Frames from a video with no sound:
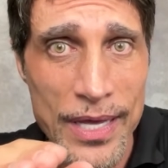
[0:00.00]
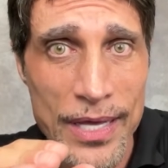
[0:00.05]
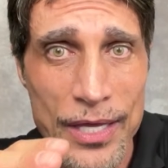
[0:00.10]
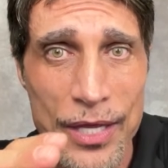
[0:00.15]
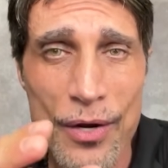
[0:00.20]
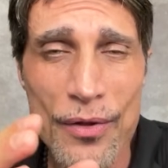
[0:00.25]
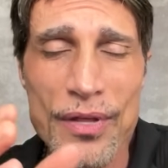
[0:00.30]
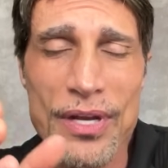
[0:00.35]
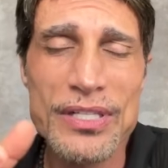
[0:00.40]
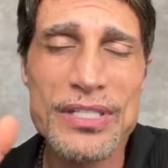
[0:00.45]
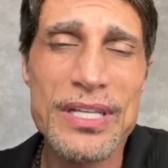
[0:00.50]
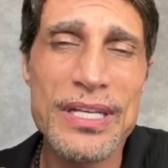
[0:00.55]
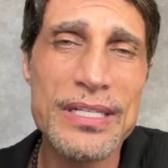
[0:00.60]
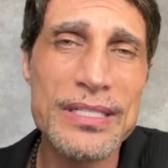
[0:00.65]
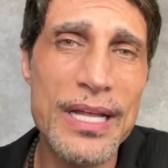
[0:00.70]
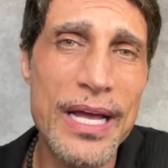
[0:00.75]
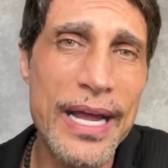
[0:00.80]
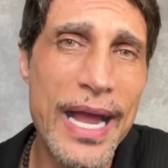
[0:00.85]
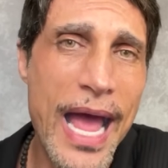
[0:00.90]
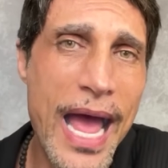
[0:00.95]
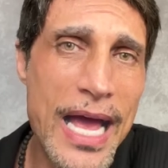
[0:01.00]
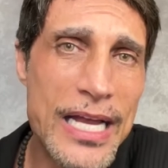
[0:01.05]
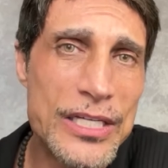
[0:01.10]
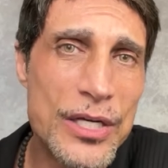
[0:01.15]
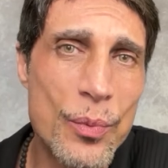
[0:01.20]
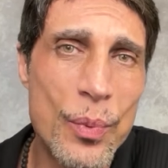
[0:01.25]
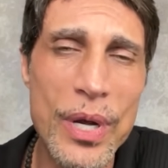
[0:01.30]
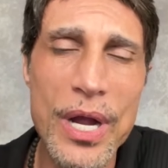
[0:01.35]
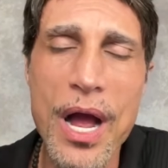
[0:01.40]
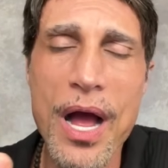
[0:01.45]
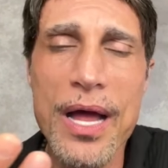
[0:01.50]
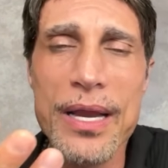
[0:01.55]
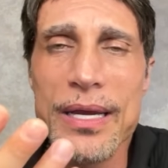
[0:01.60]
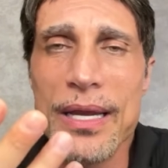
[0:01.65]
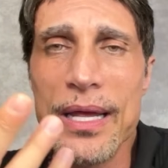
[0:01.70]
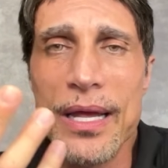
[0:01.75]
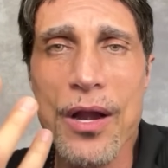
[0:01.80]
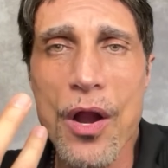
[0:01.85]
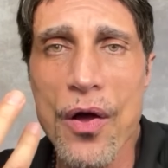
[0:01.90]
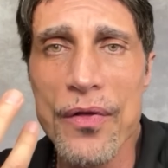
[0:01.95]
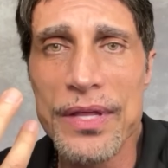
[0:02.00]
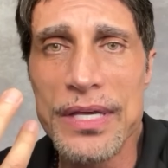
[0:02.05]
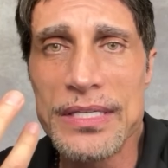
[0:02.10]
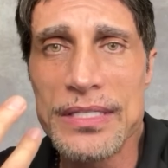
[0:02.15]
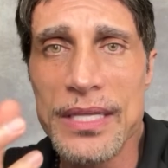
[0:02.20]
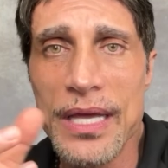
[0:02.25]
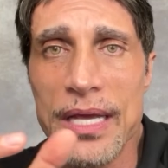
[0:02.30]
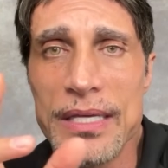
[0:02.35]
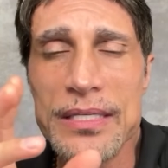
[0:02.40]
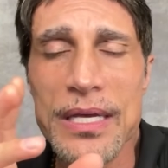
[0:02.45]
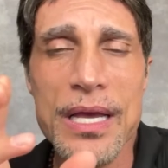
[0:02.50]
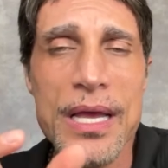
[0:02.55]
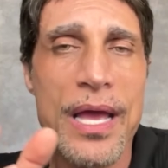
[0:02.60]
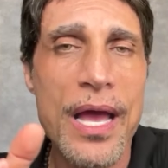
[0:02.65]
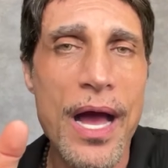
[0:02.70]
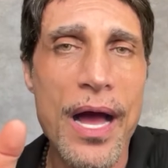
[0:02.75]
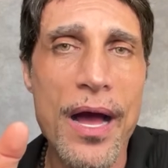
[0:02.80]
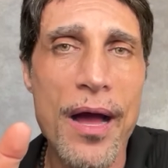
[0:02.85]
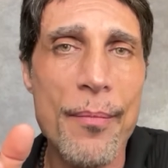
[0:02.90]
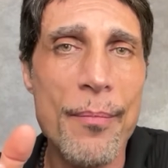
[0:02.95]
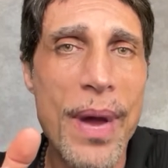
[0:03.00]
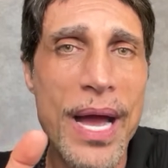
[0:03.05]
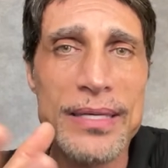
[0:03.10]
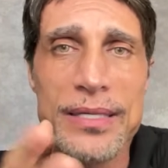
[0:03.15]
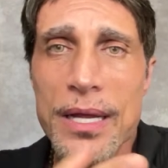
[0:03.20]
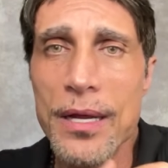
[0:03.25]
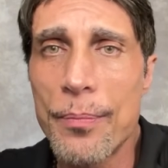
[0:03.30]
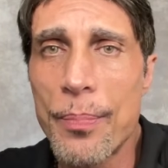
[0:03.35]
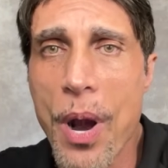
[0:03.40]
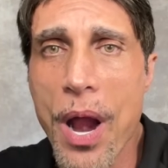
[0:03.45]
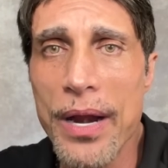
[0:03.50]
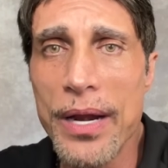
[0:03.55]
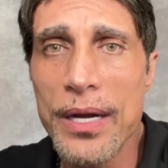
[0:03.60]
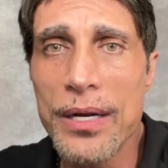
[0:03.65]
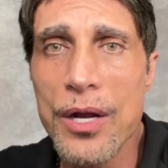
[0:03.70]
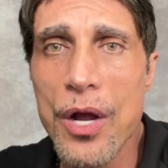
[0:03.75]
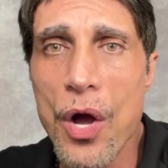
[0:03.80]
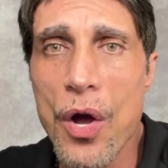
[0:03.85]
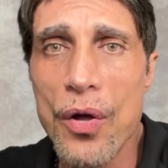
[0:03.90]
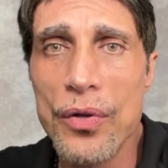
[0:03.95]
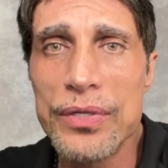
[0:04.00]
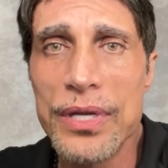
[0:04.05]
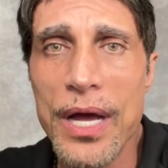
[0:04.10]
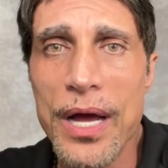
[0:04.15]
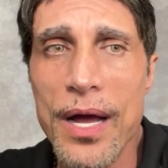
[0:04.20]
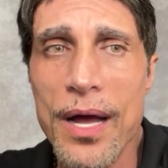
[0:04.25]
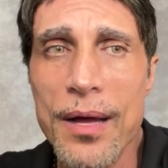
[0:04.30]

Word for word: You know, there's things like ashwagandha and all these things. I take a product called